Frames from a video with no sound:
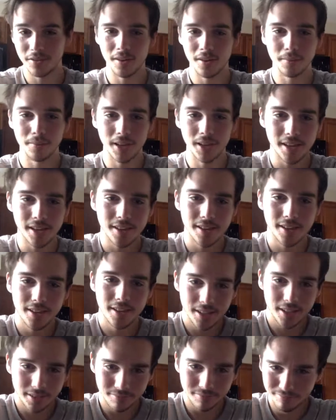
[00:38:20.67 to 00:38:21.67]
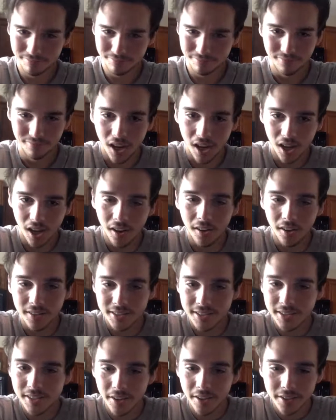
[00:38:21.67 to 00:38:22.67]
I'm like, oh,
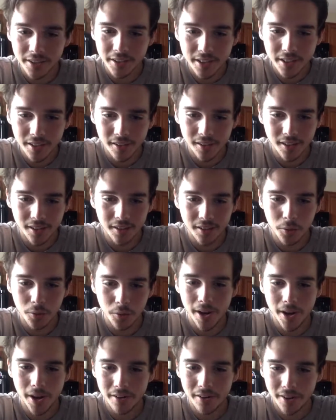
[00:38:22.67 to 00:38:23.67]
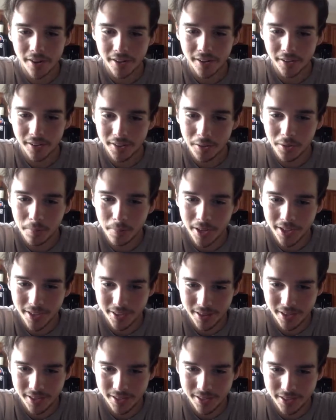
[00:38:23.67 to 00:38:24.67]
this is a good deal. I'm going to wait on it a little bit.
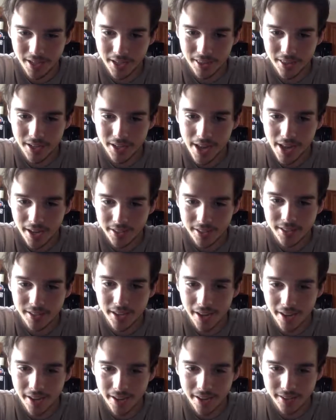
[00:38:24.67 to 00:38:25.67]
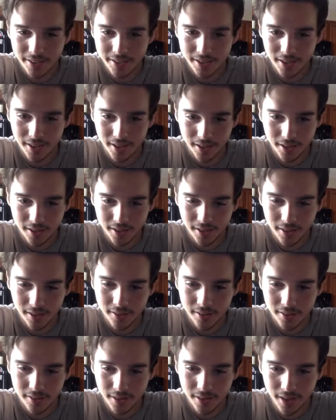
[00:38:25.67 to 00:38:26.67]
And then it's like the next day, and it's like
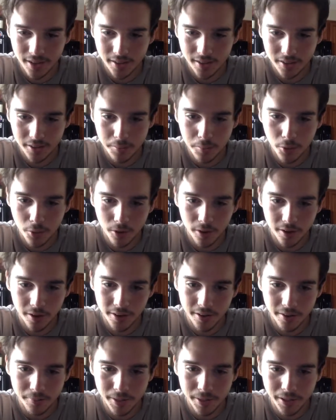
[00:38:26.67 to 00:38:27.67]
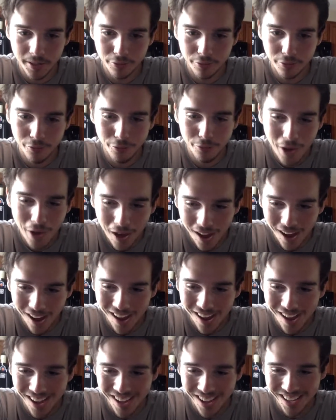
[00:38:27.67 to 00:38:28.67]
$100 more. And I'm like,
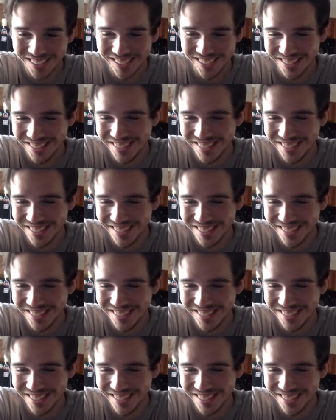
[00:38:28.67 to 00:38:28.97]
fuck.